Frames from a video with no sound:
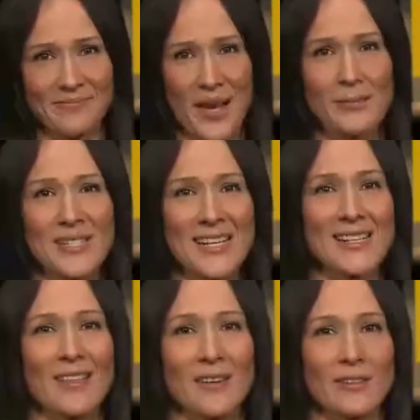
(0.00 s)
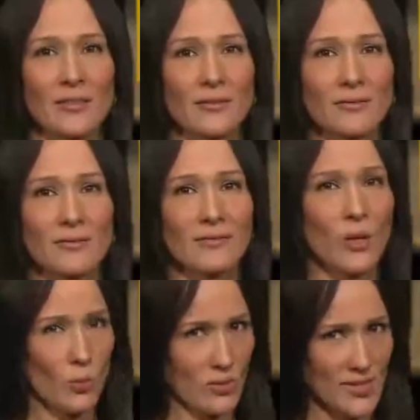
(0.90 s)
I'm Stacy Thunder.
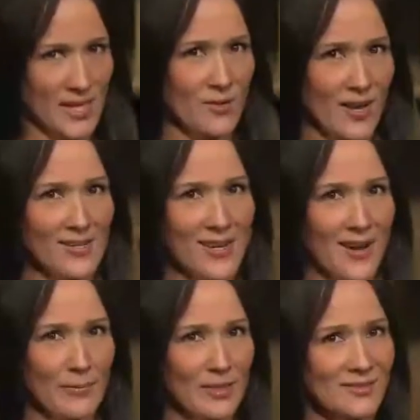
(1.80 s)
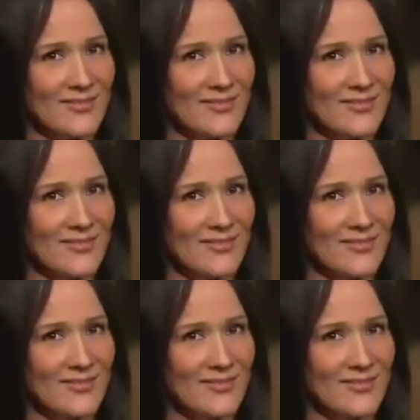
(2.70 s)
We'll see you next time.